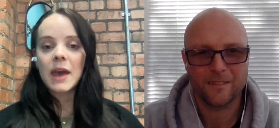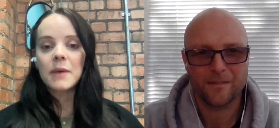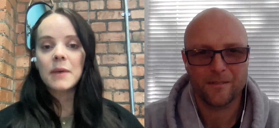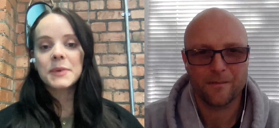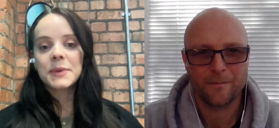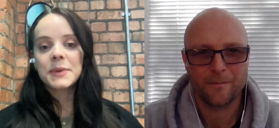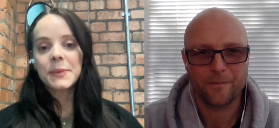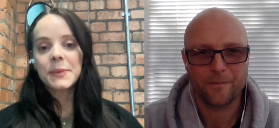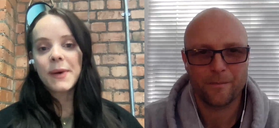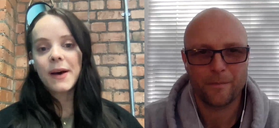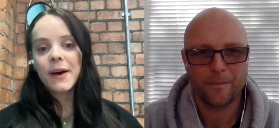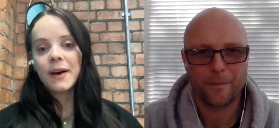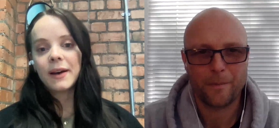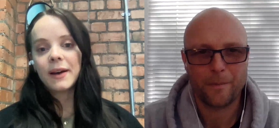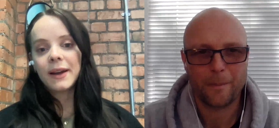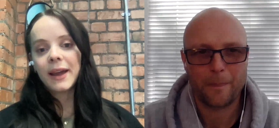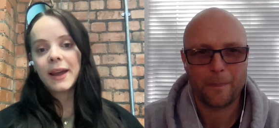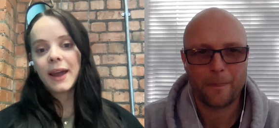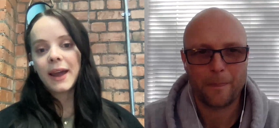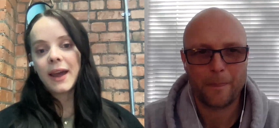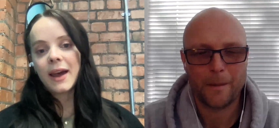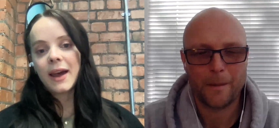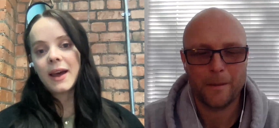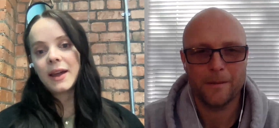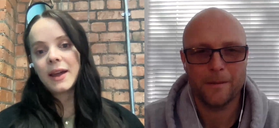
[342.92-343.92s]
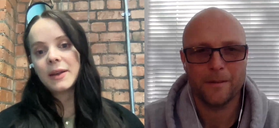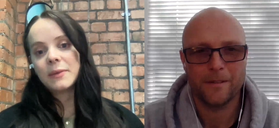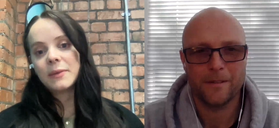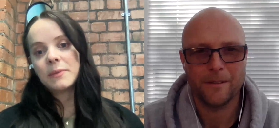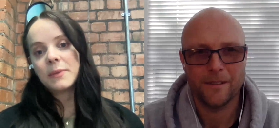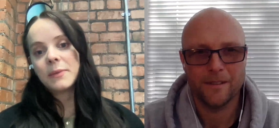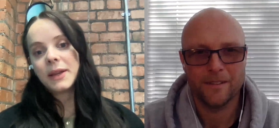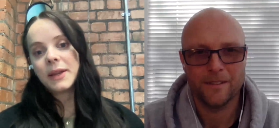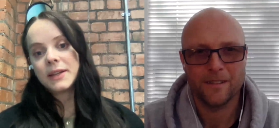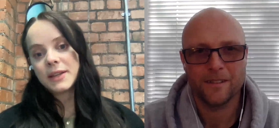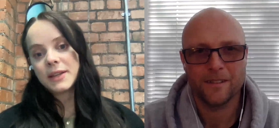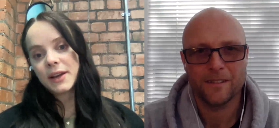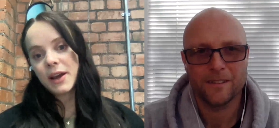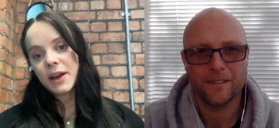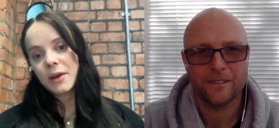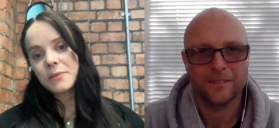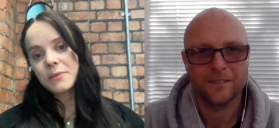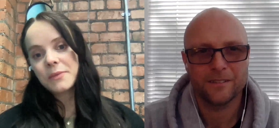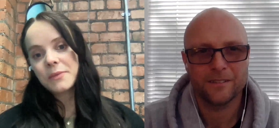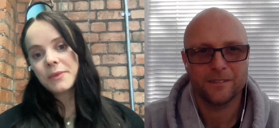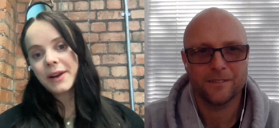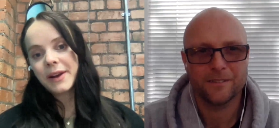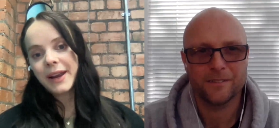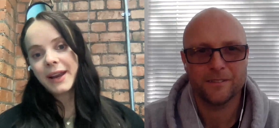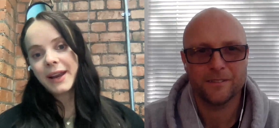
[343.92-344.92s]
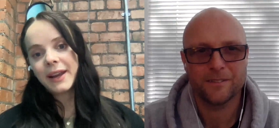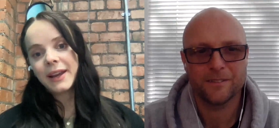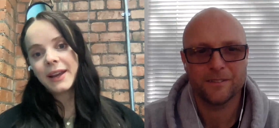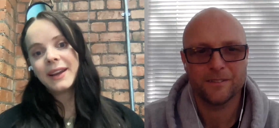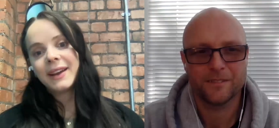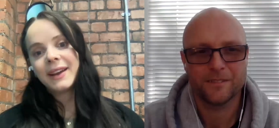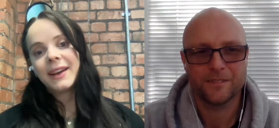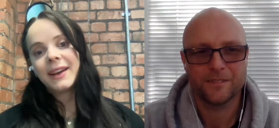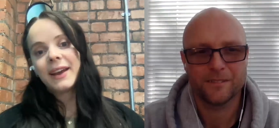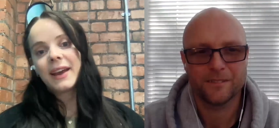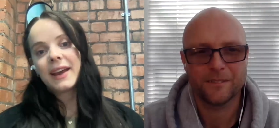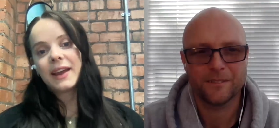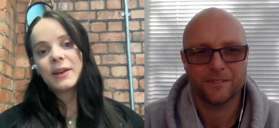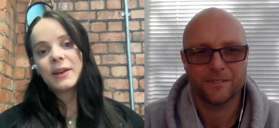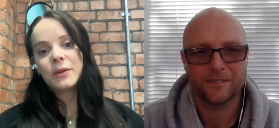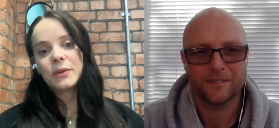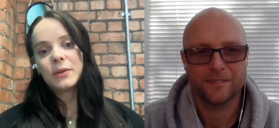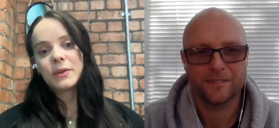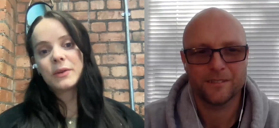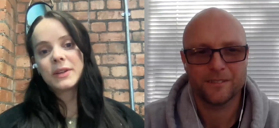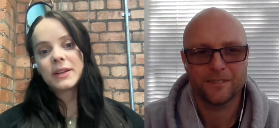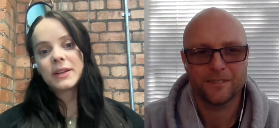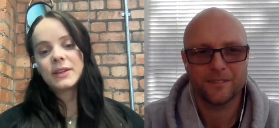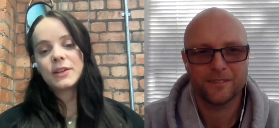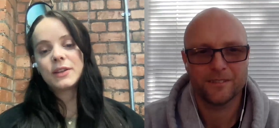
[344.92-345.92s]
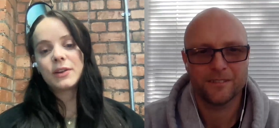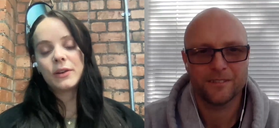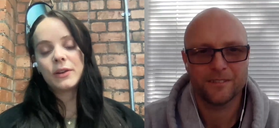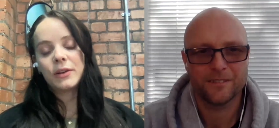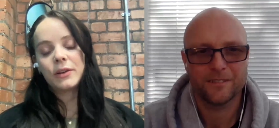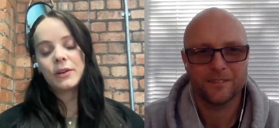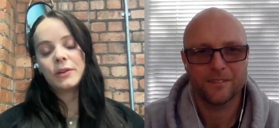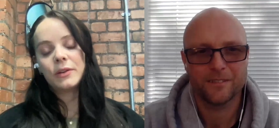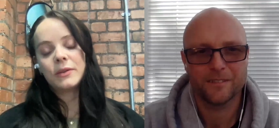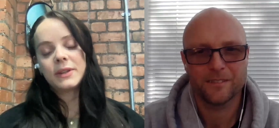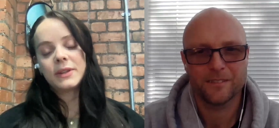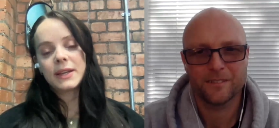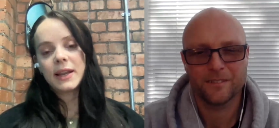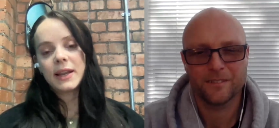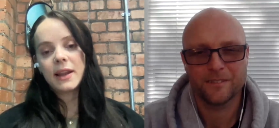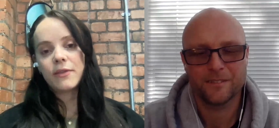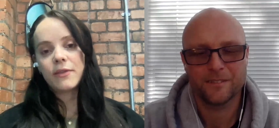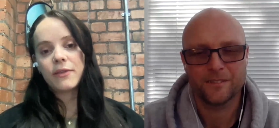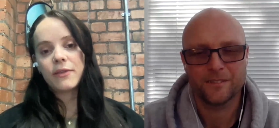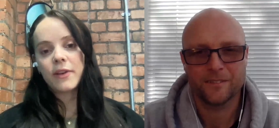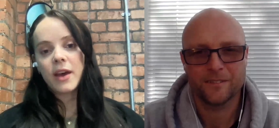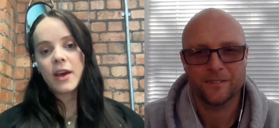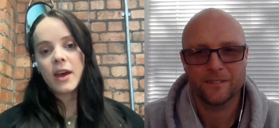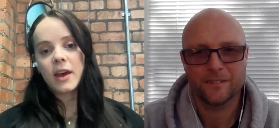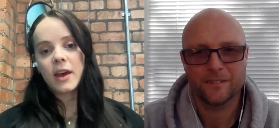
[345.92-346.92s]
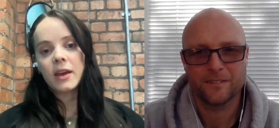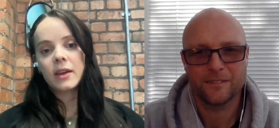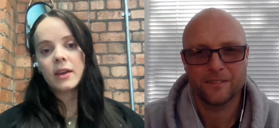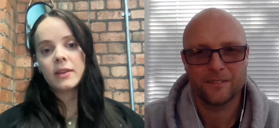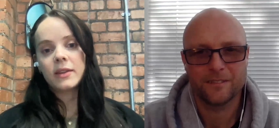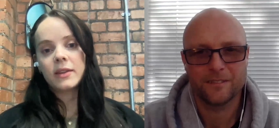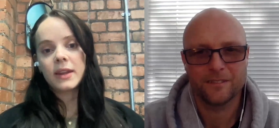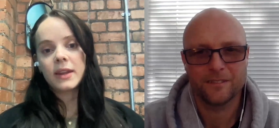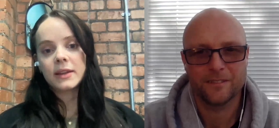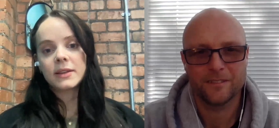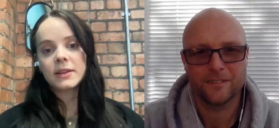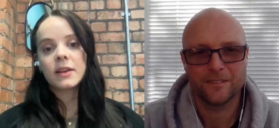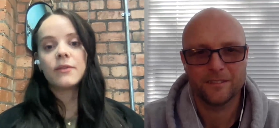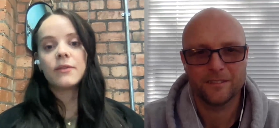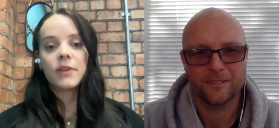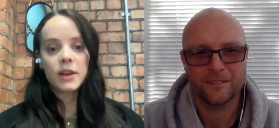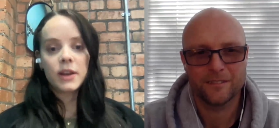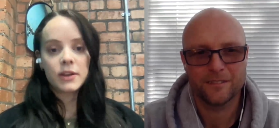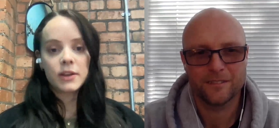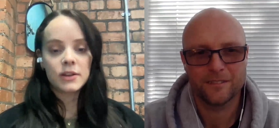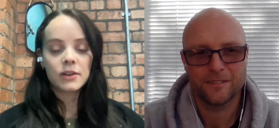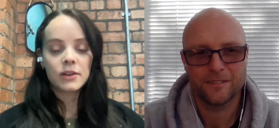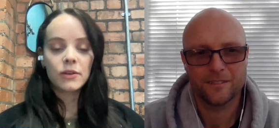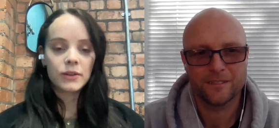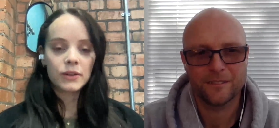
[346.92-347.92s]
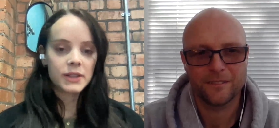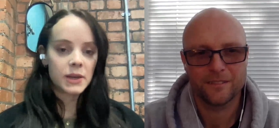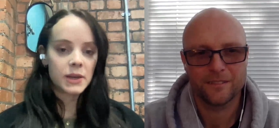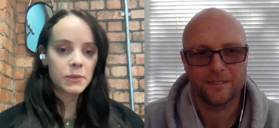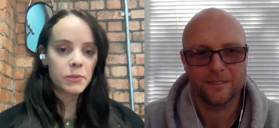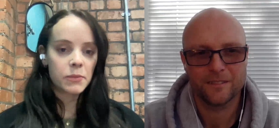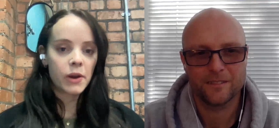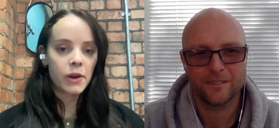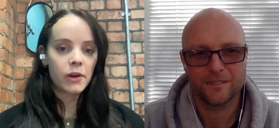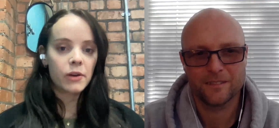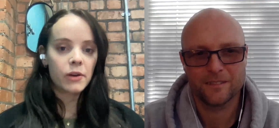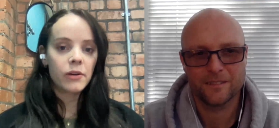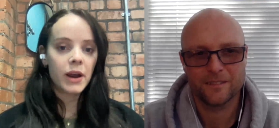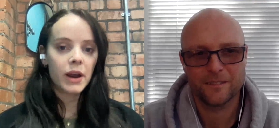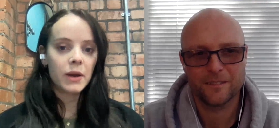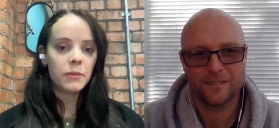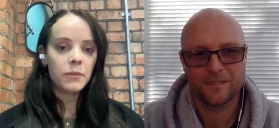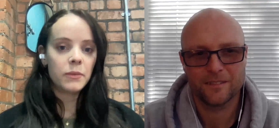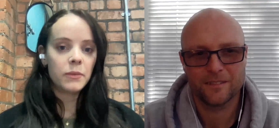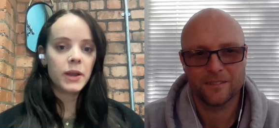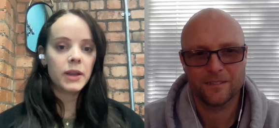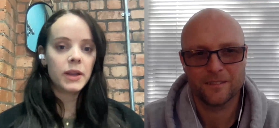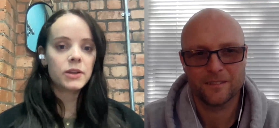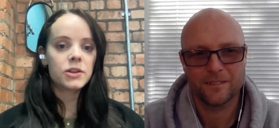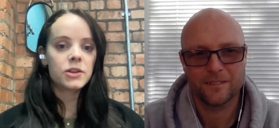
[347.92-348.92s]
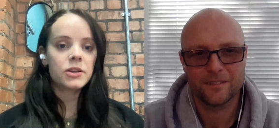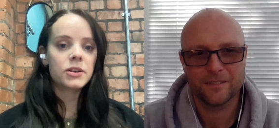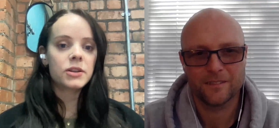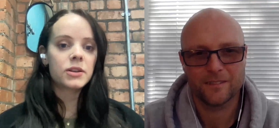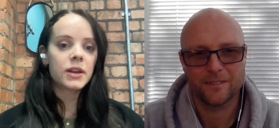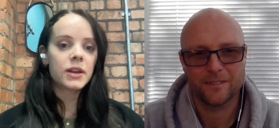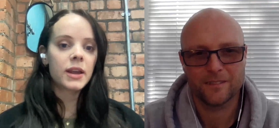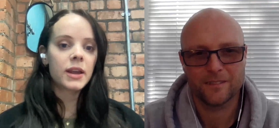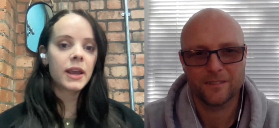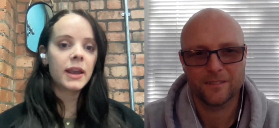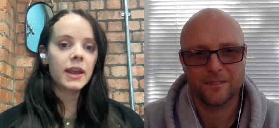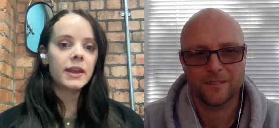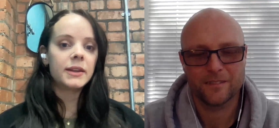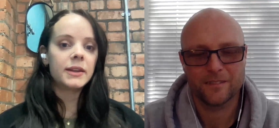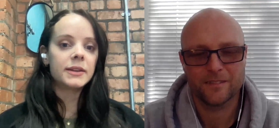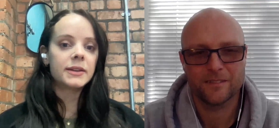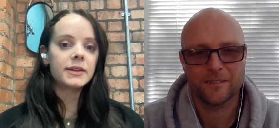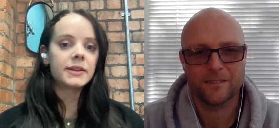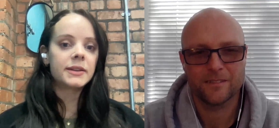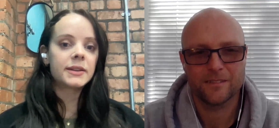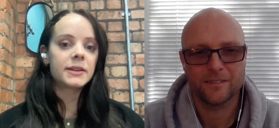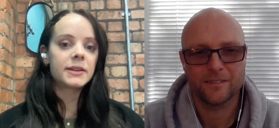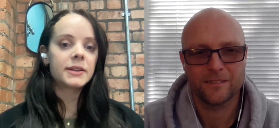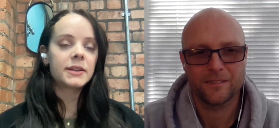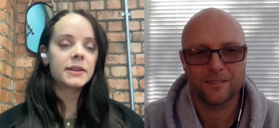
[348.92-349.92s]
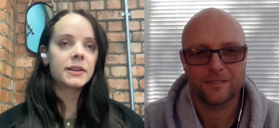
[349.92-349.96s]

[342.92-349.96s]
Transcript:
Speaker 1: M-SParc and Media Cymru in order to deliver this Convergent Content Program, which is,